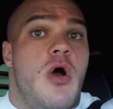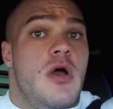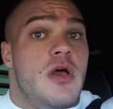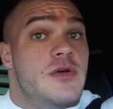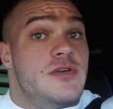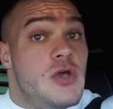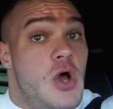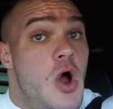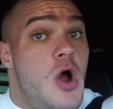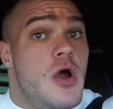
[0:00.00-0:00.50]
It
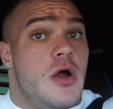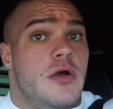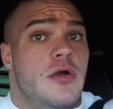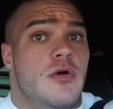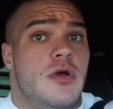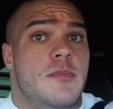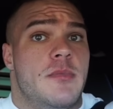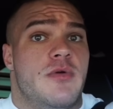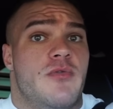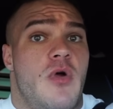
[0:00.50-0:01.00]
was hard,
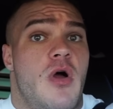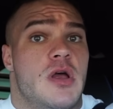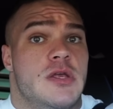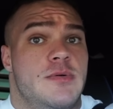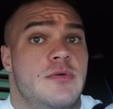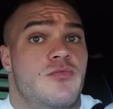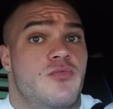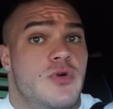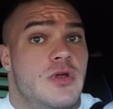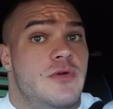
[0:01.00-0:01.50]
don't get me wrong. It's
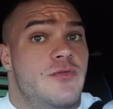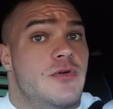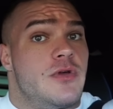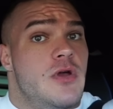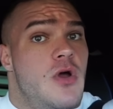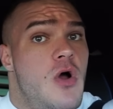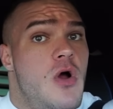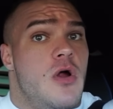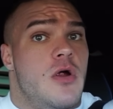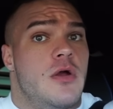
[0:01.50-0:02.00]
been really,
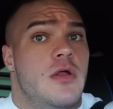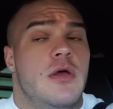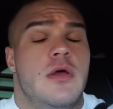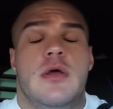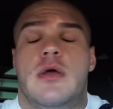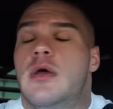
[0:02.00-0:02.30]
really hard.